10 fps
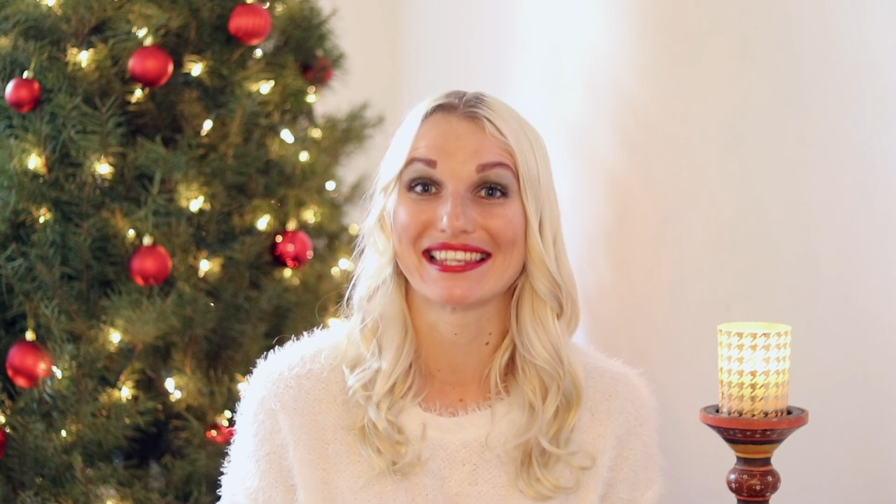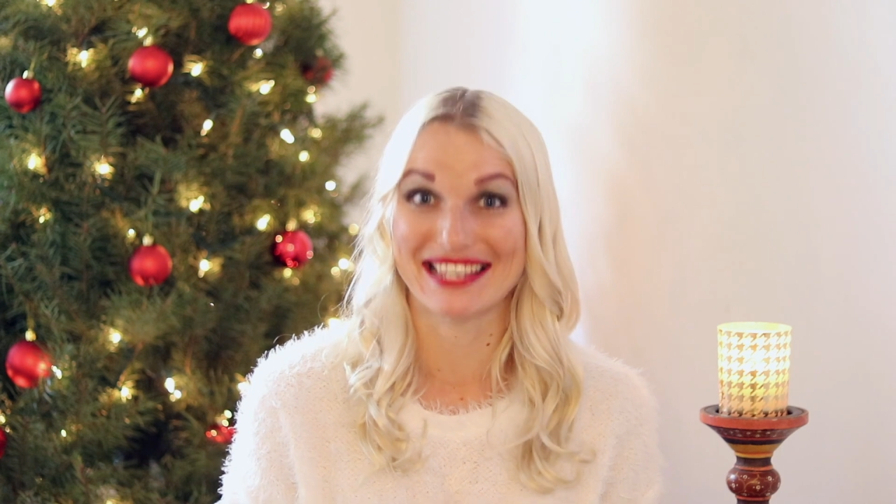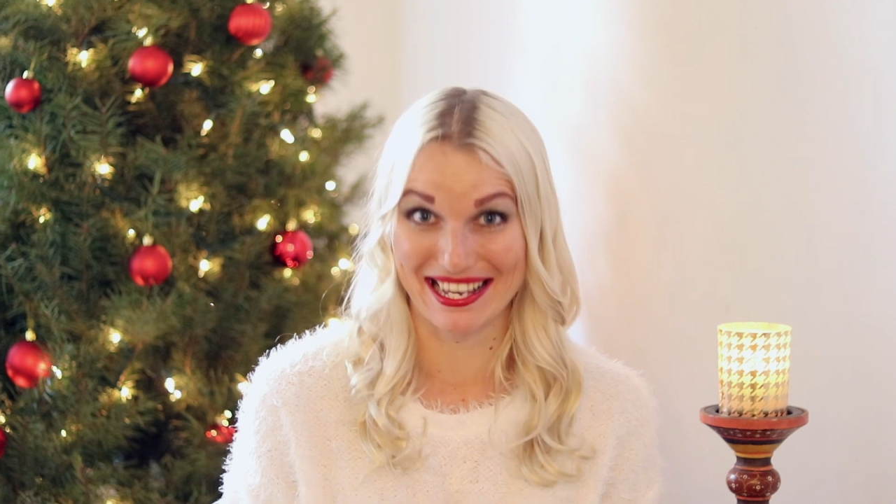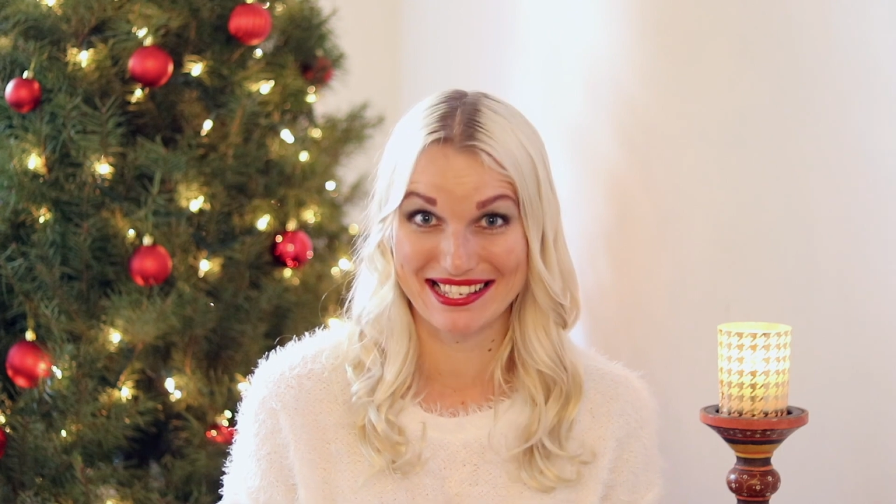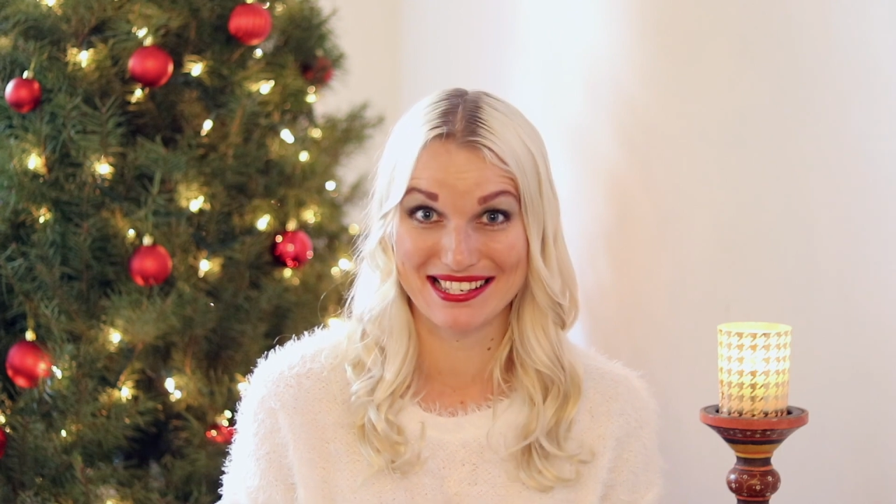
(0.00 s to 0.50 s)

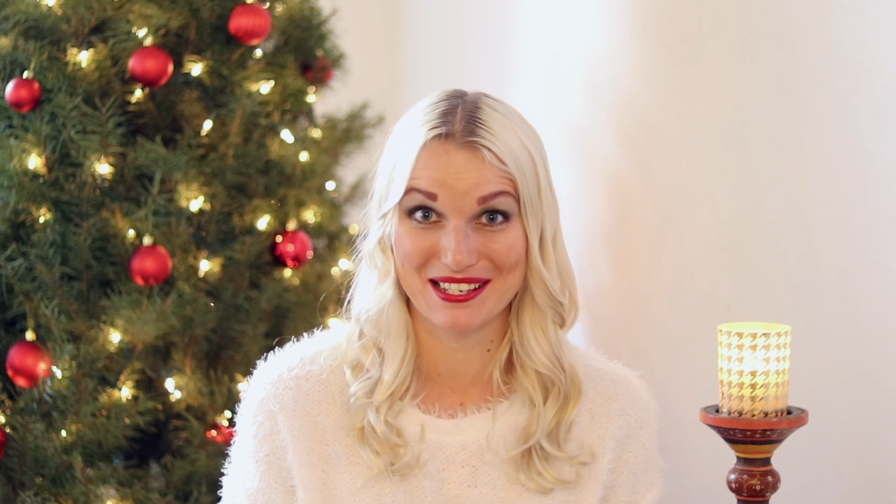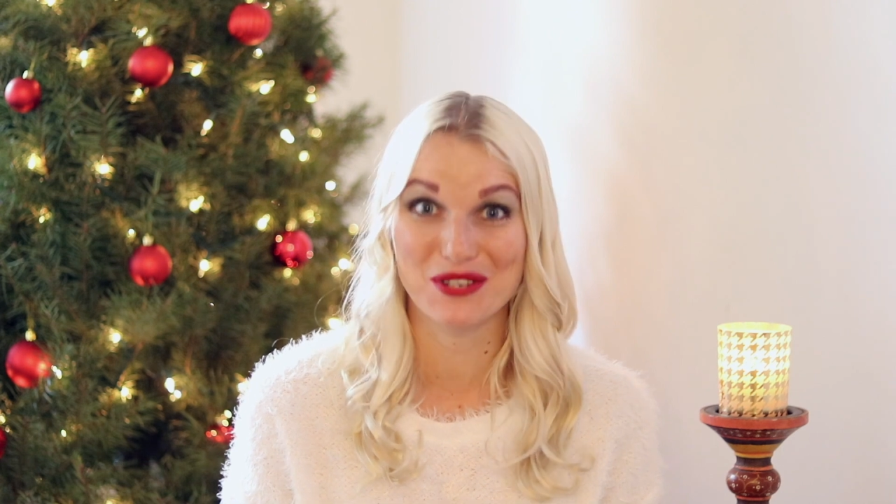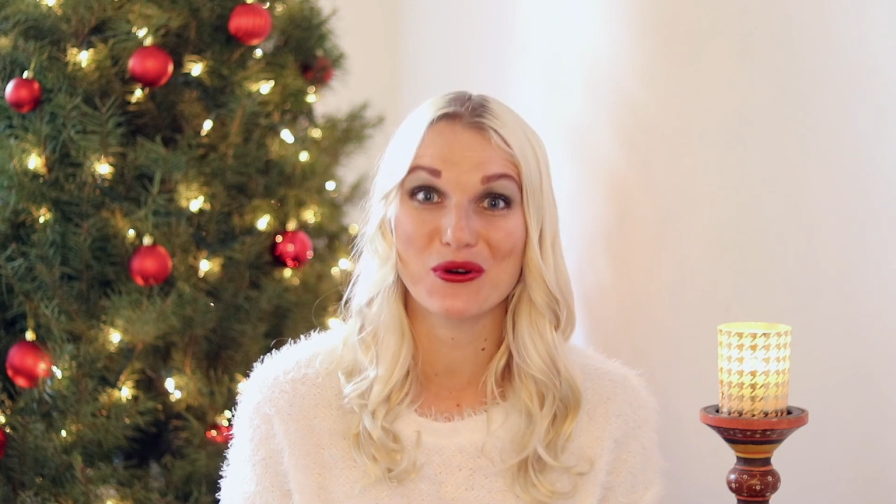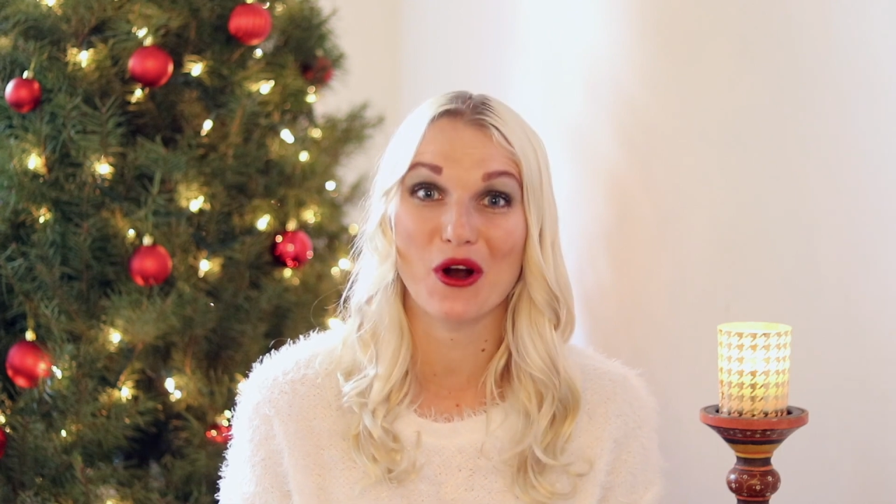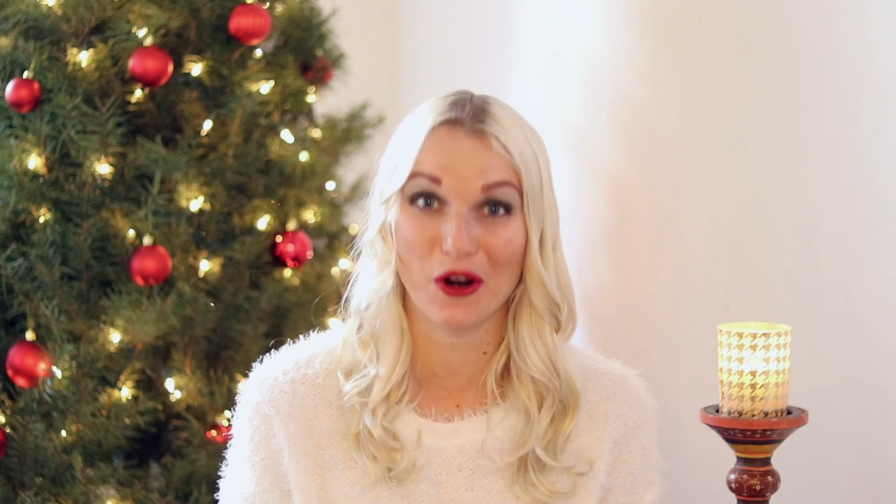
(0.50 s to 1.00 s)
Yes,
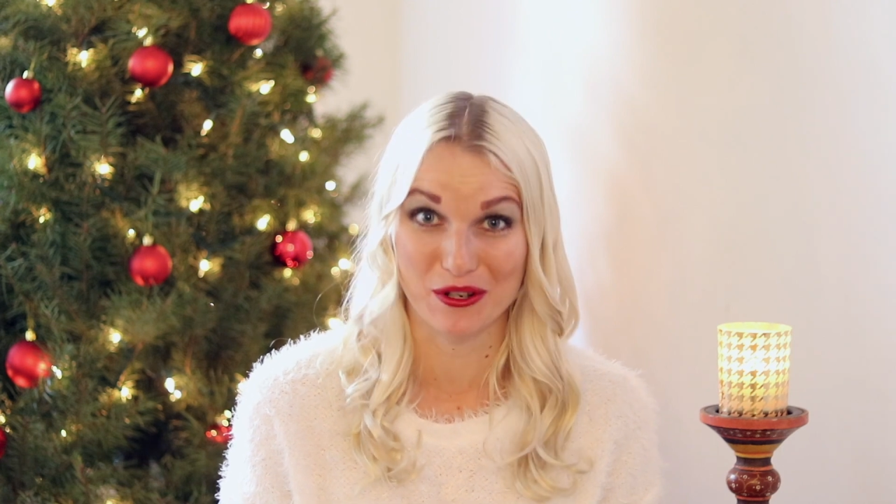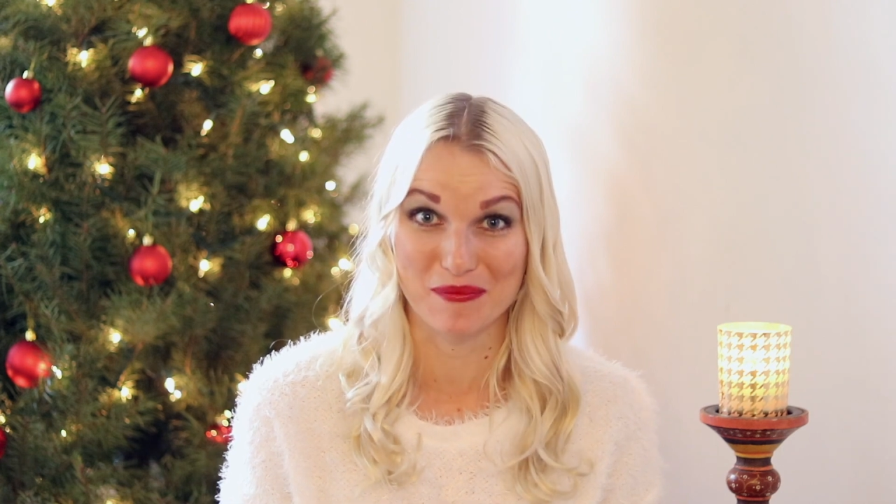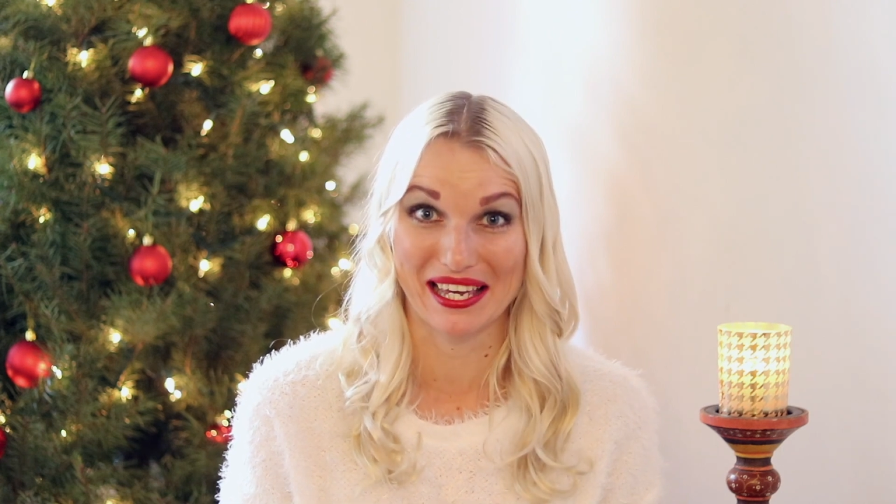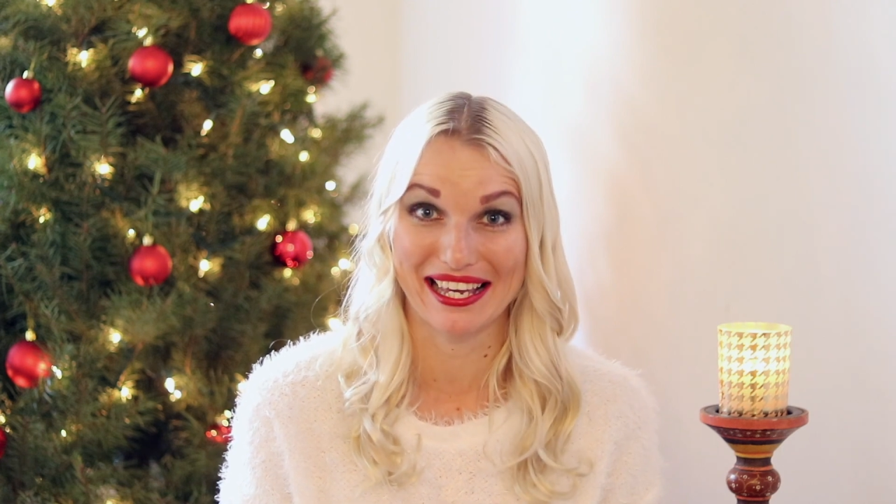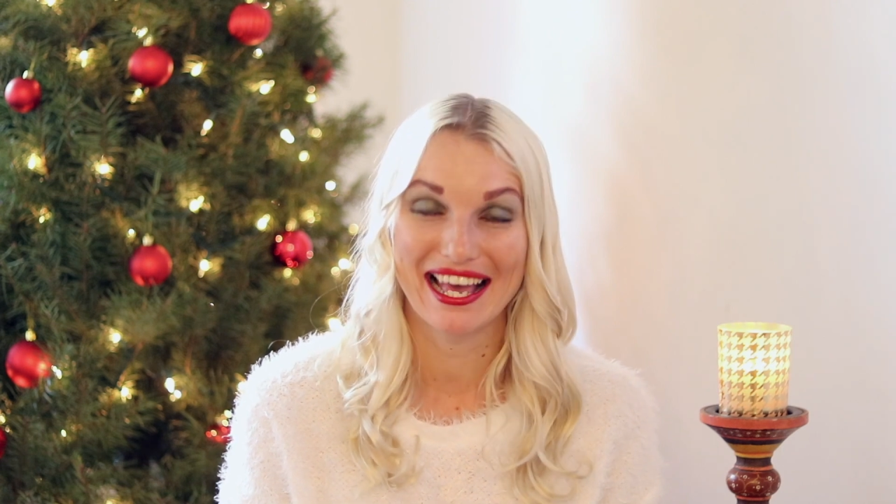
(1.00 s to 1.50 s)
you heard
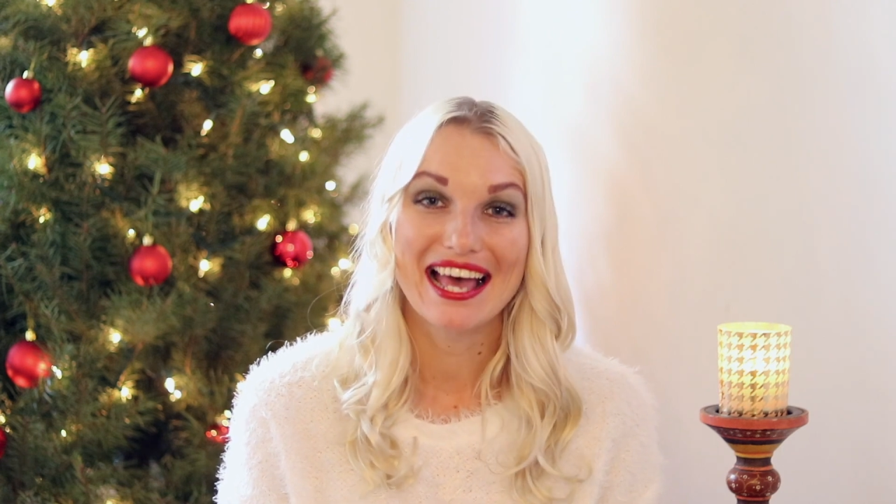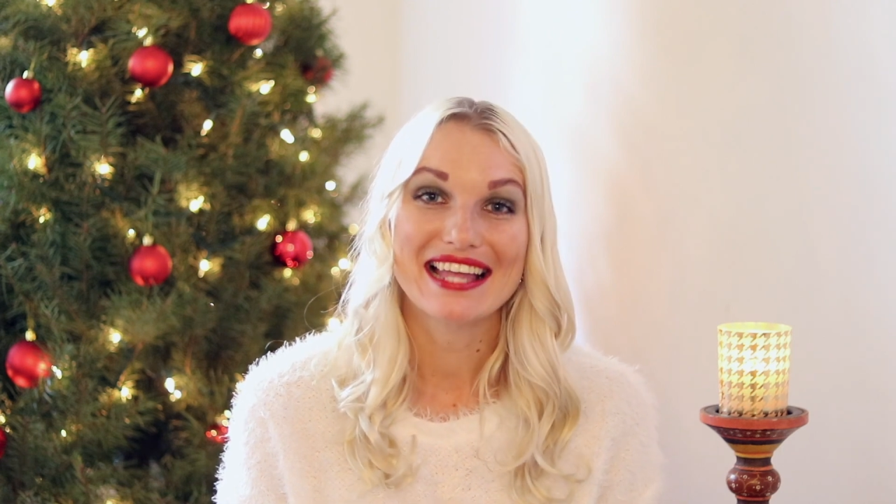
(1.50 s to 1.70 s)
me.